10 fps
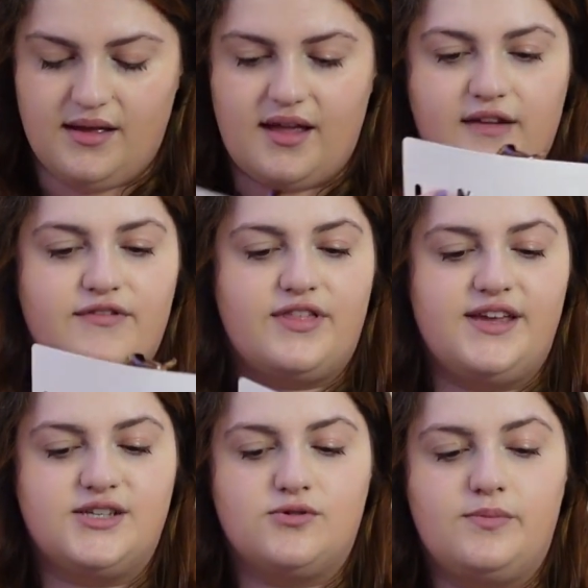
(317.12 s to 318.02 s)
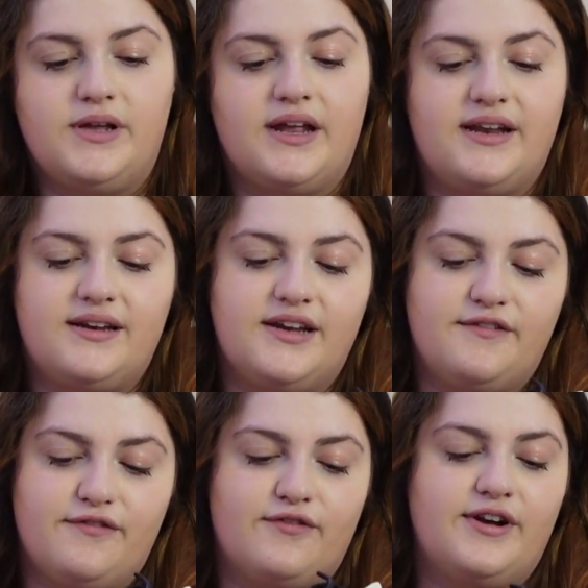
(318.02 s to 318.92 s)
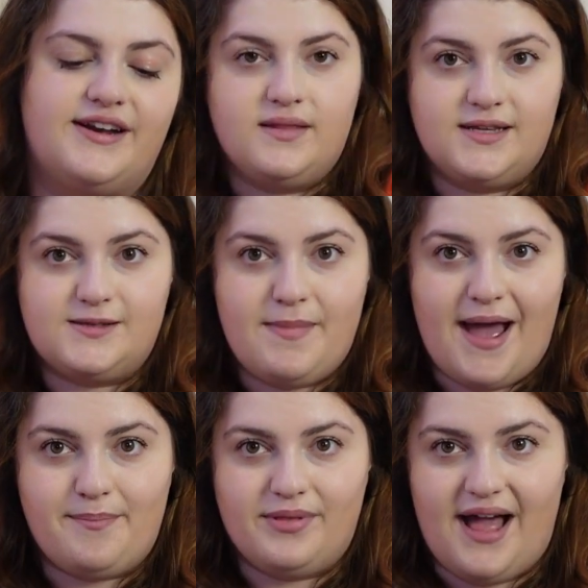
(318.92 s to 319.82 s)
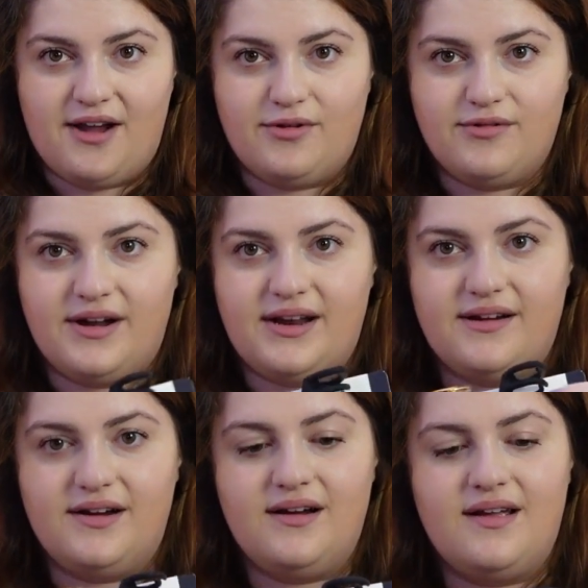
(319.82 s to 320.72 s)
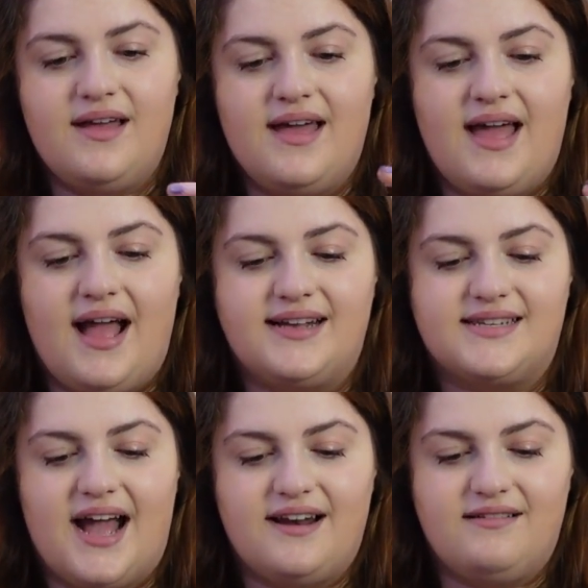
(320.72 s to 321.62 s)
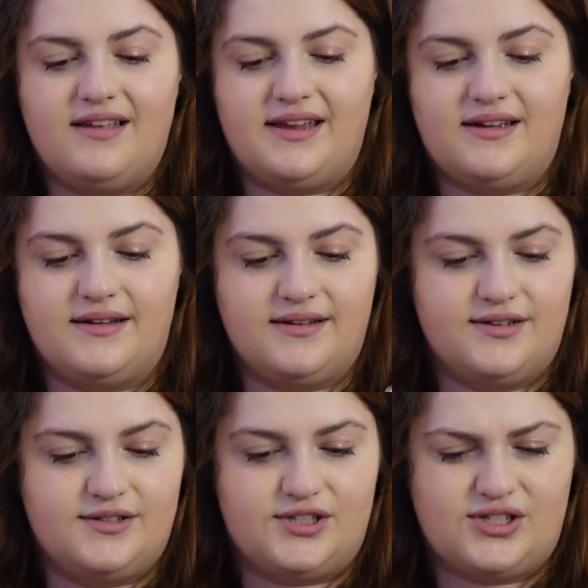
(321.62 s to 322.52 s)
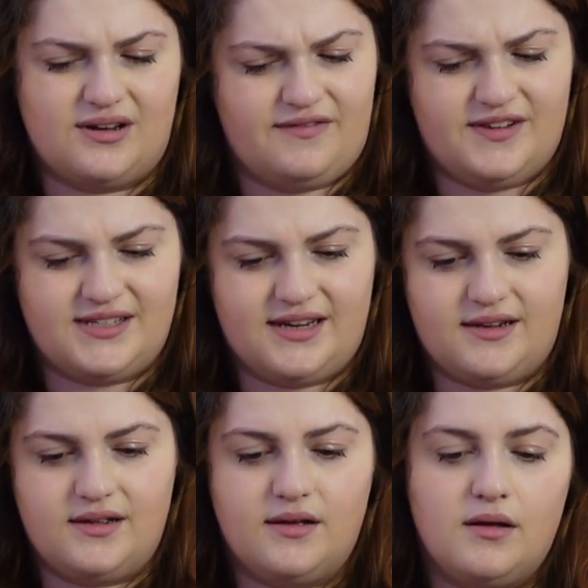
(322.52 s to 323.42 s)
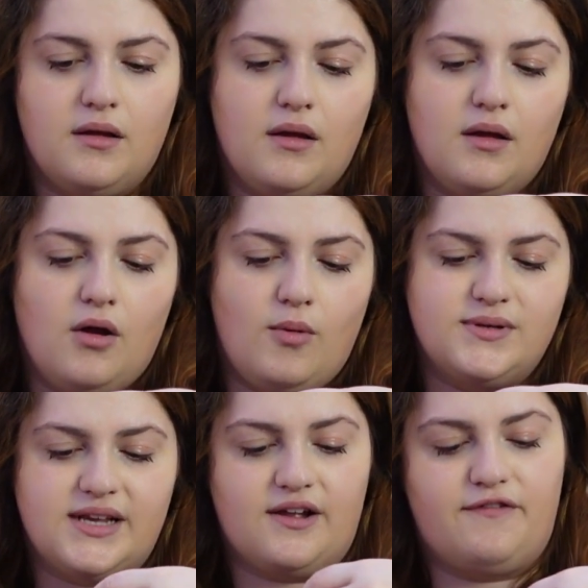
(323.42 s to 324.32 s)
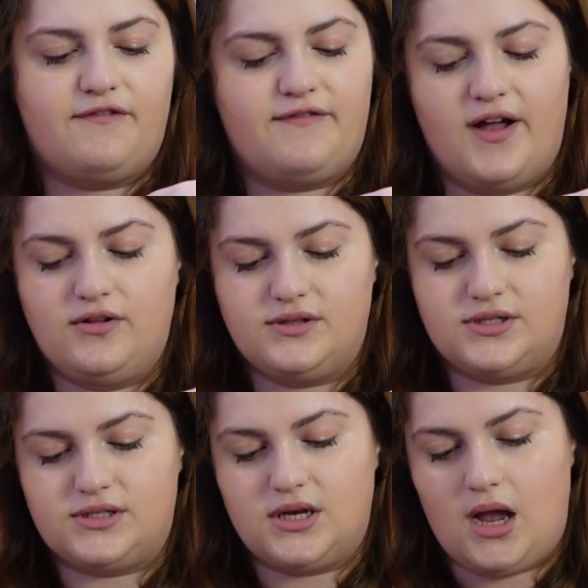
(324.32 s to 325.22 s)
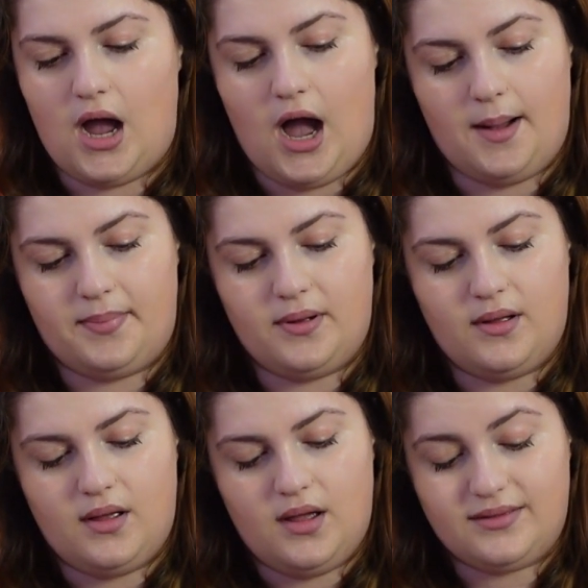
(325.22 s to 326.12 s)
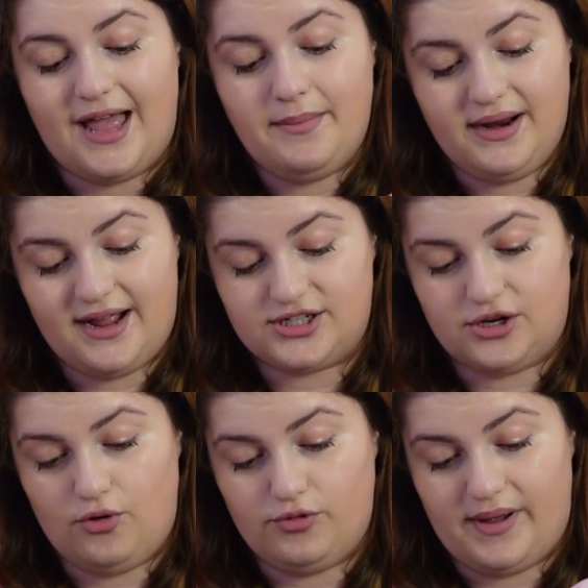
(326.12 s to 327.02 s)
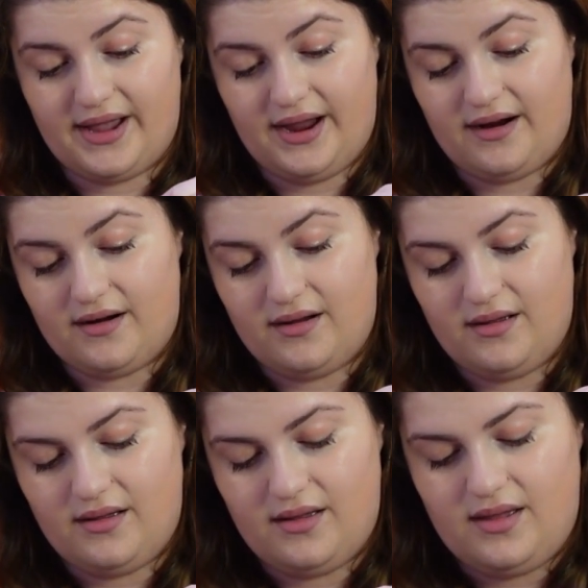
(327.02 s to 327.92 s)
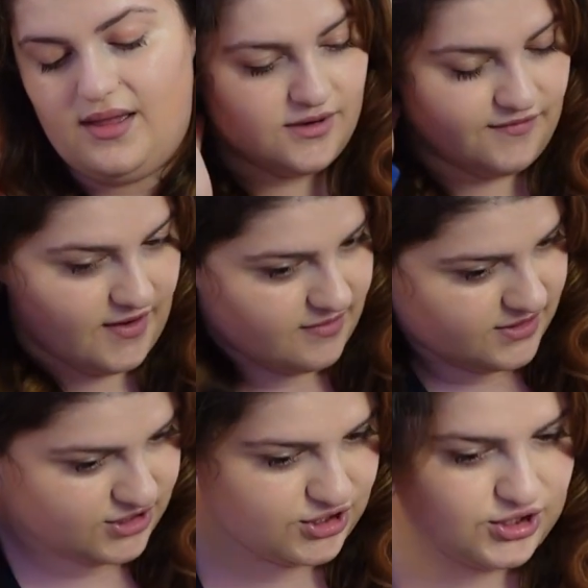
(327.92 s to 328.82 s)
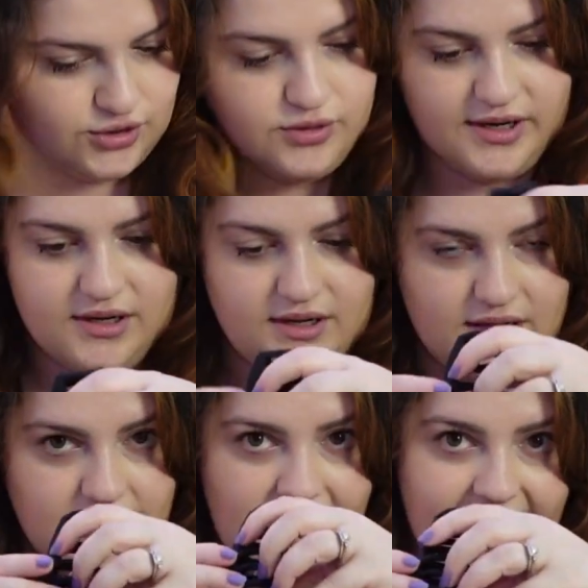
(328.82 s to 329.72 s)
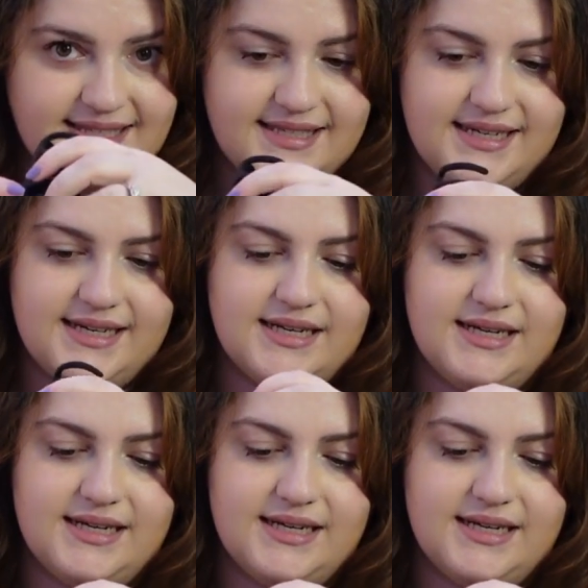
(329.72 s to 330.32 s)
if these will be any different. This matte black one right here has kind of like a, it feels like almost like a felt top. That might actually hold my hair. So if I were to just do like a classic,